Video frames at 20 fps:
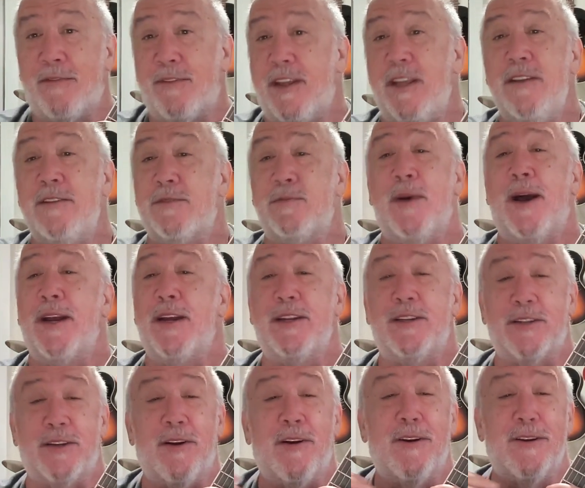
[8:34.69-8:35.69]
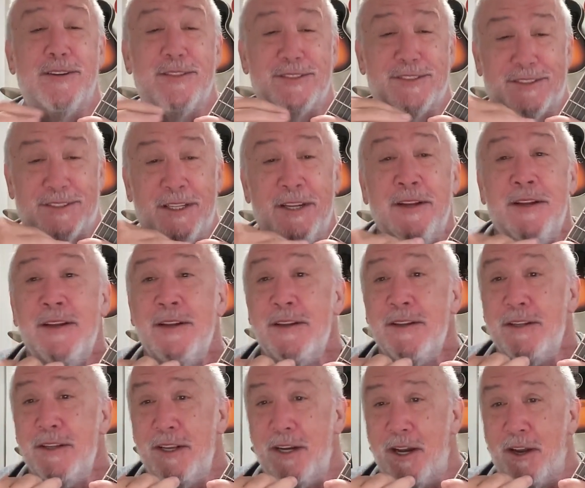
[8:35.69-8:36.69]
Keeps my guitars,
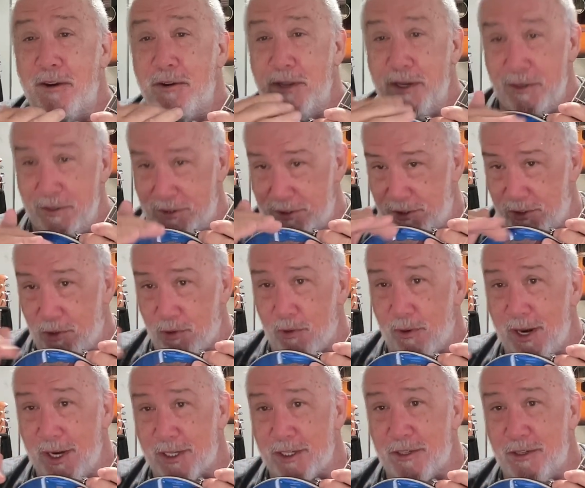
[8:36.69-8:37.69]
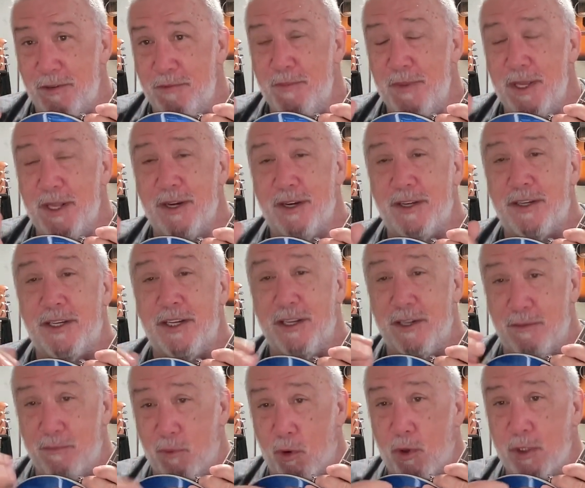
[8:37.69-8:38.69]
in correct humidity
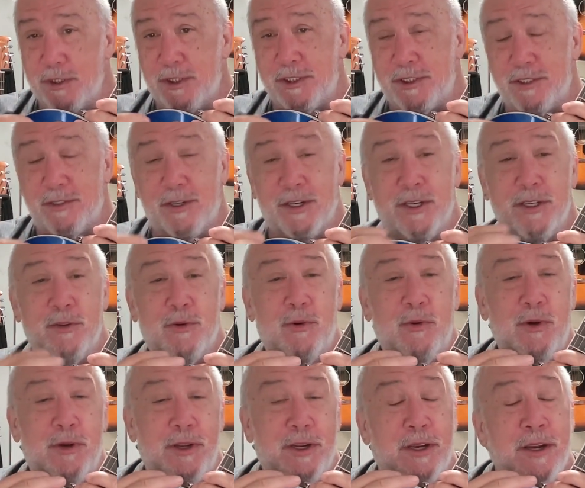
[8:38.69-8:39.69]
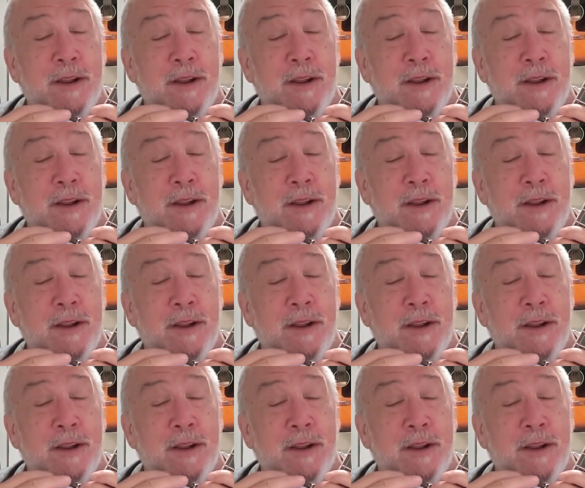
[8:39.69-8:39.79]
and moisture in the wood.